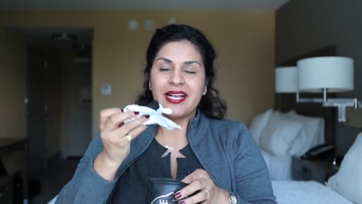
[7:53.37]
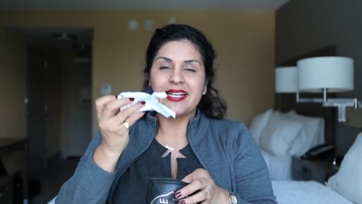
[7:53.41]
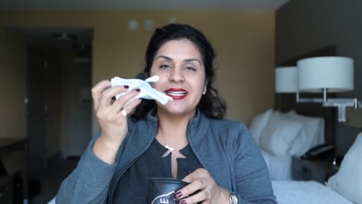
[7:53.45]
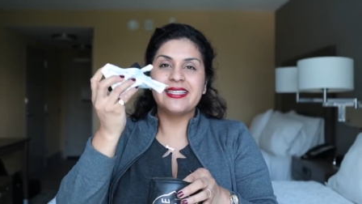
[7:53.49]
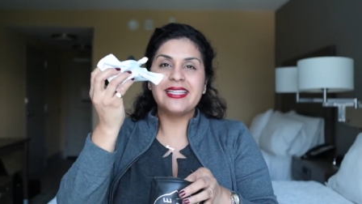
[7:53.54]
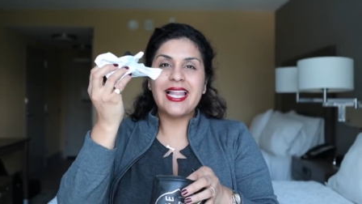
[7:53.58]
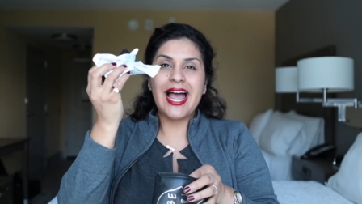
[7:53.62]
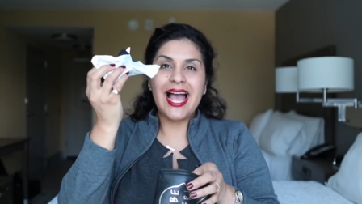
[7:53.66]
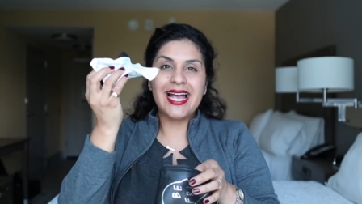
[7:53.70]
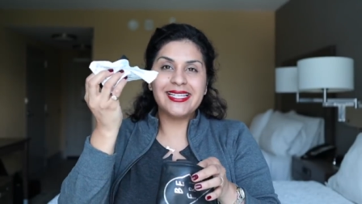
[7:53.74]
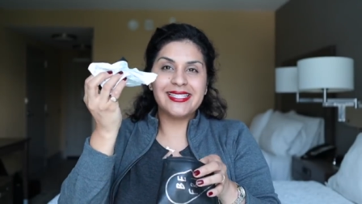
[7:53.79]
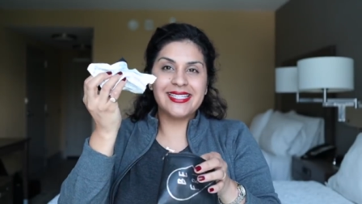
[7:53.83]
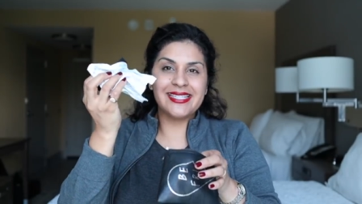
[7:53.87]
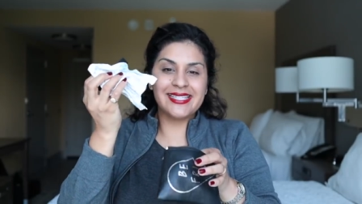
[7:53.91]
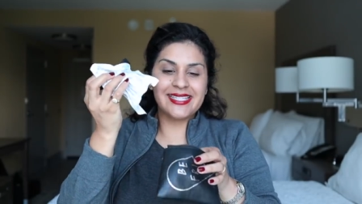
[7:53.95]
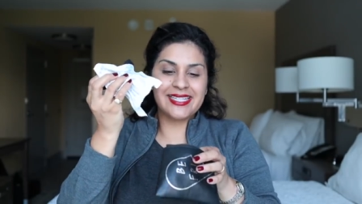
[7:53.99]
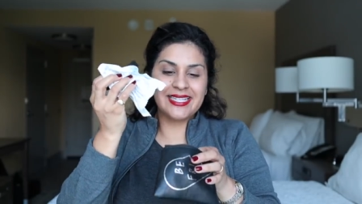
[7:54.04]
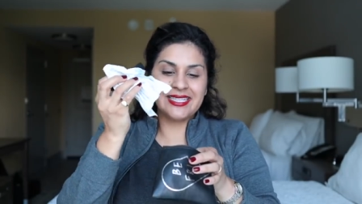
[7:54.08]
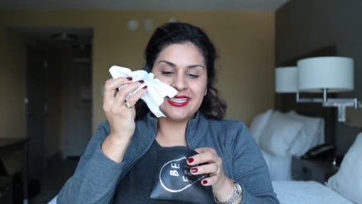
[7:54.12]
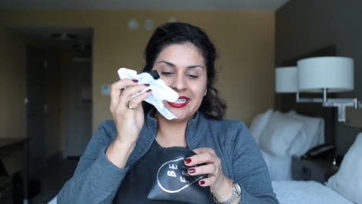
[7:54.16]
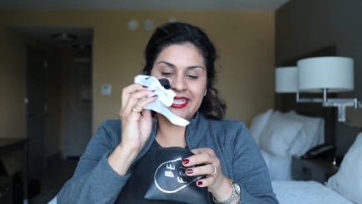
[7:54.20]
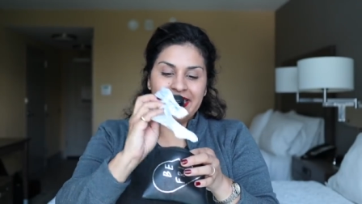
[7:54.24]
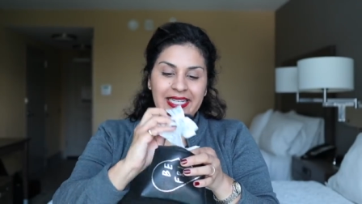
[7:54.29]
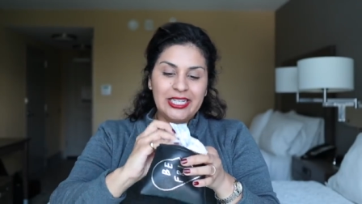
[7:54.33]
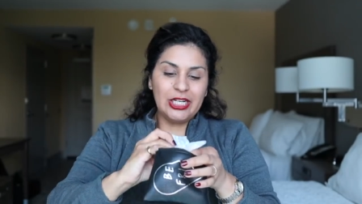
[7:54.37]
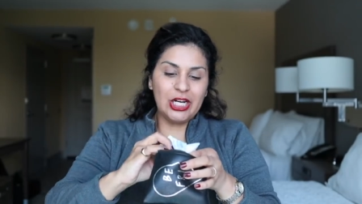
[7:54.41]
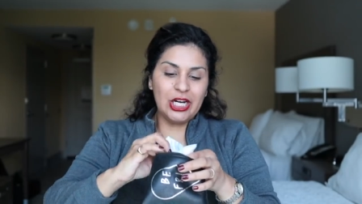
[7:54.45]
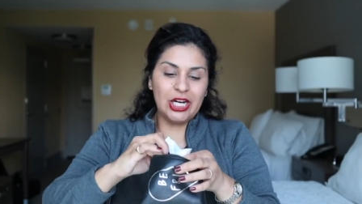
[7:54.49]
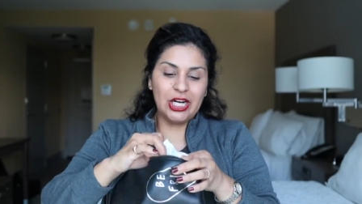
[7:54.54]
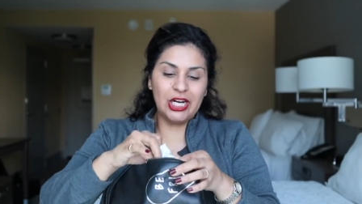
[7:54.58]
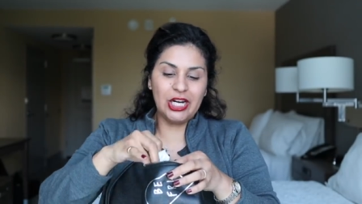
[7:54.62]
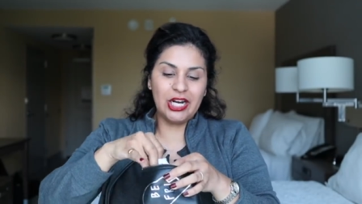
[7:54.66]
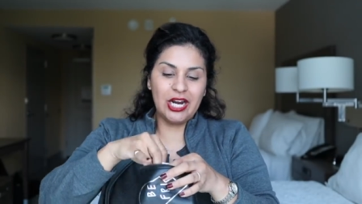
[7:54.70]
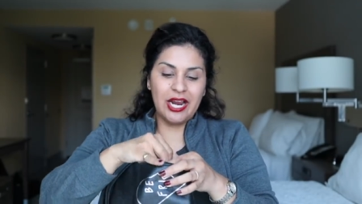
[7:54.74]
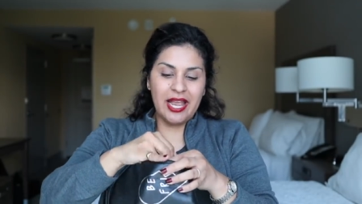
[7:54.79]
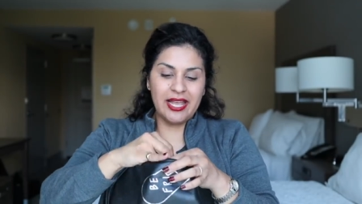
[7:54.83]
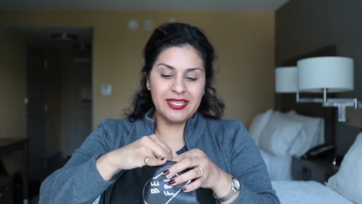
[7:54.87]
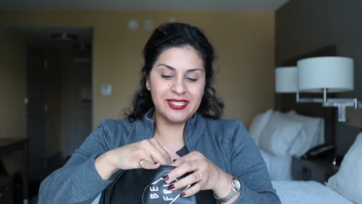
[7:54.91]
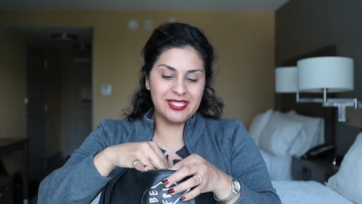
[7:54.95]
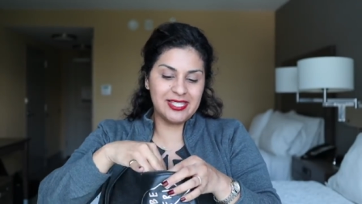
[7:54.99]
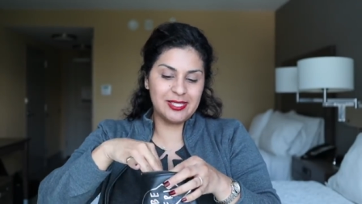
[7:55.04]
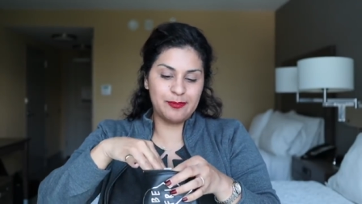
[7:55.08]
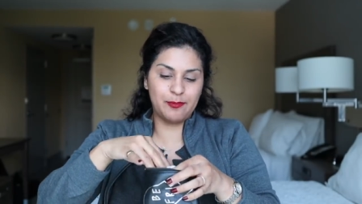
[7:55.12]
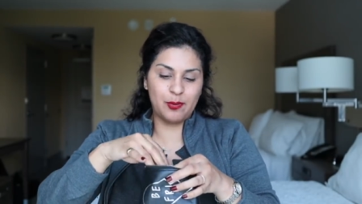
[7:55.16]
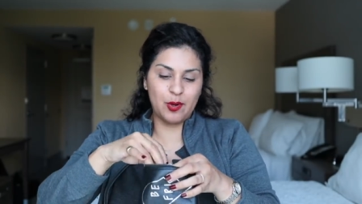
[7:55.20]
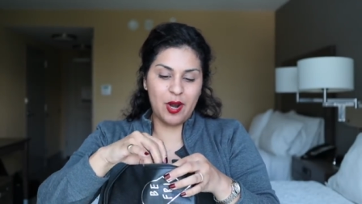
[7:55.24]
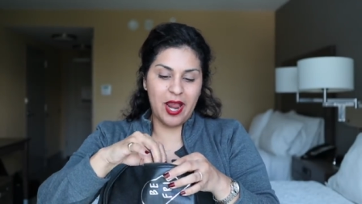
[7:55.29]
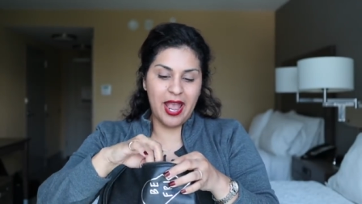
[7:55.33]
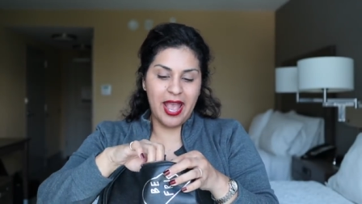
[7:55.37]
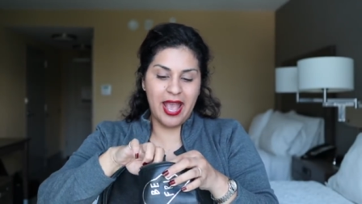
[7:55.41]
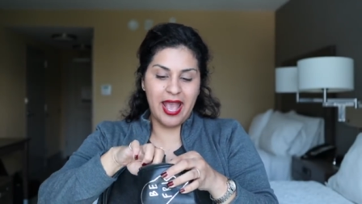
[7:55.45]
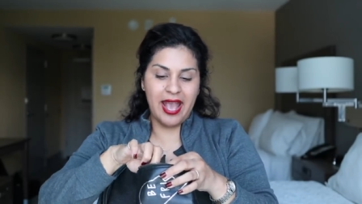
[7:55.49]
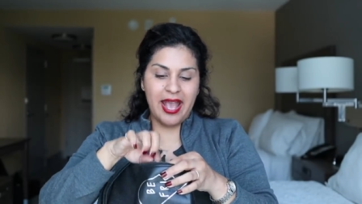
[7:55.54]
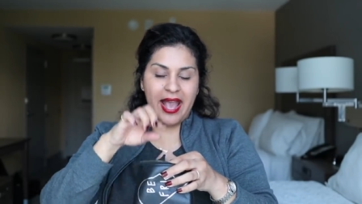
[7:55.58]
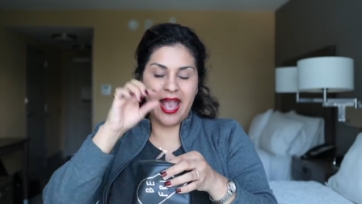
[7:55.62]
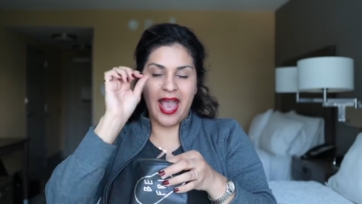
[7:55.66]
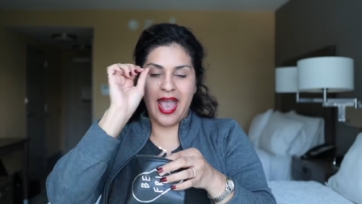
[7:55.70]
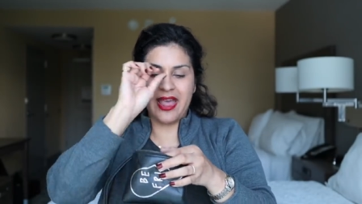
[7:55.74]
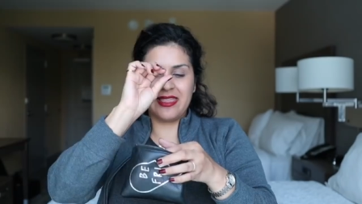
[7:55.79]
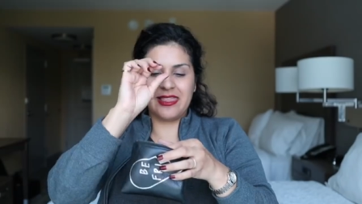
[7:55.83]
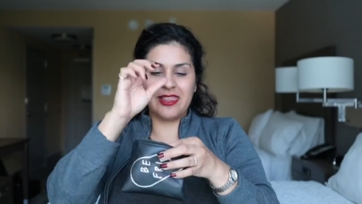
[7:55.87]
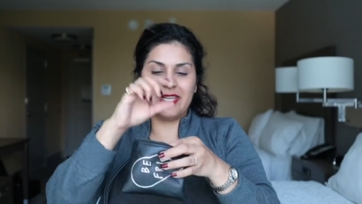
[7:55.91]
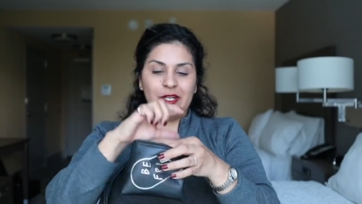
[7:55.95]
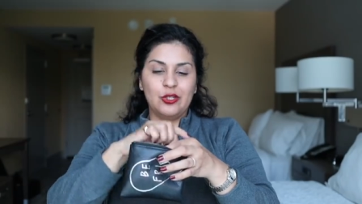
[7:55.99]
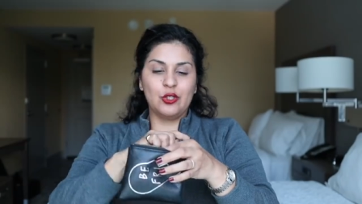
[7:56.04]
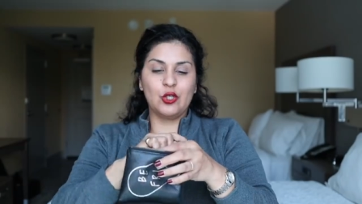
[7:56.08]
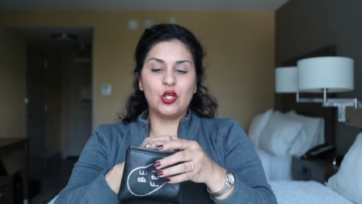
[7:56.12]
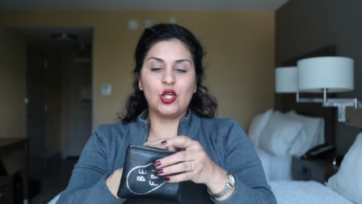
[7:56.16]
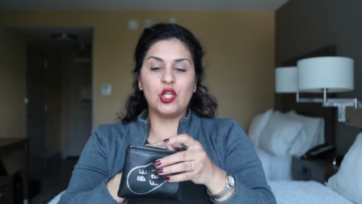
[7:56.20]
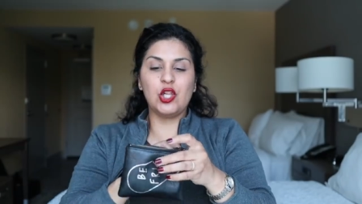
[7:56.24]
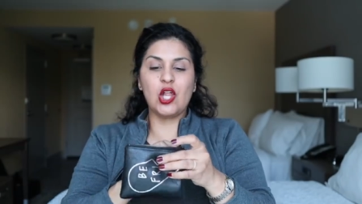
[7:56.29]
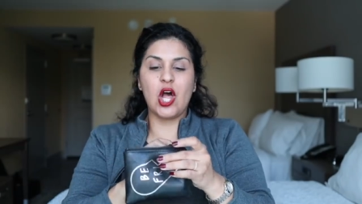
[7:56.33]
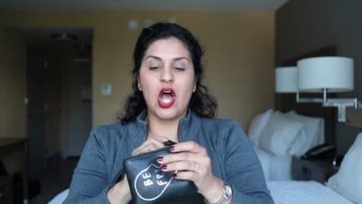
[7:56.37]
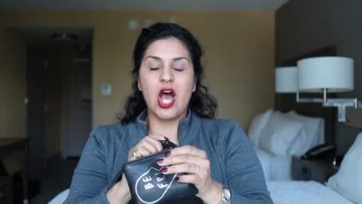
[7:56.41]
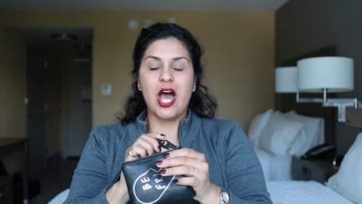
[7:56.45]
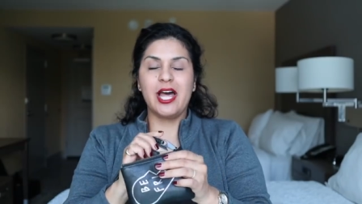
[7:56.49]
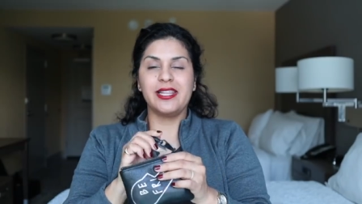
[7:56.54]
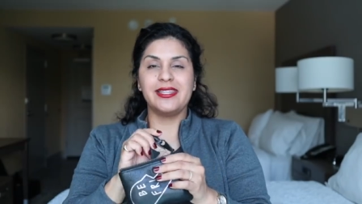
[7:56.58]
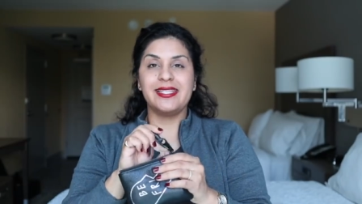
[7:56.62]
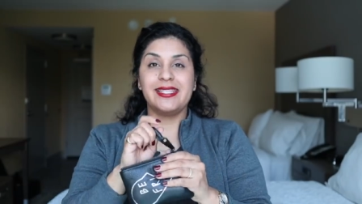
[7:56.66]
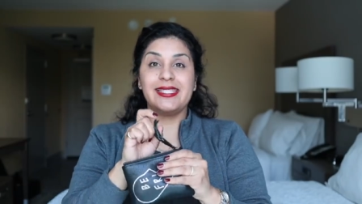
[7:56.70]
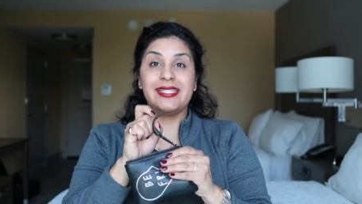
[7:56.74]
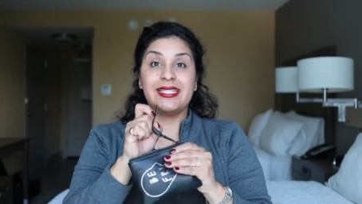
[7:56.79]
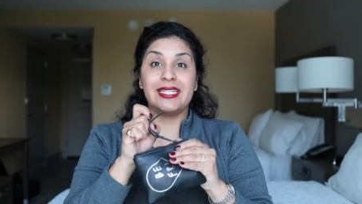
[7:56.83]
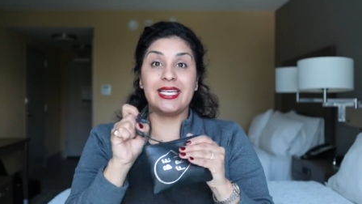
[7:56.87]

glasses cleaner spray and little cloths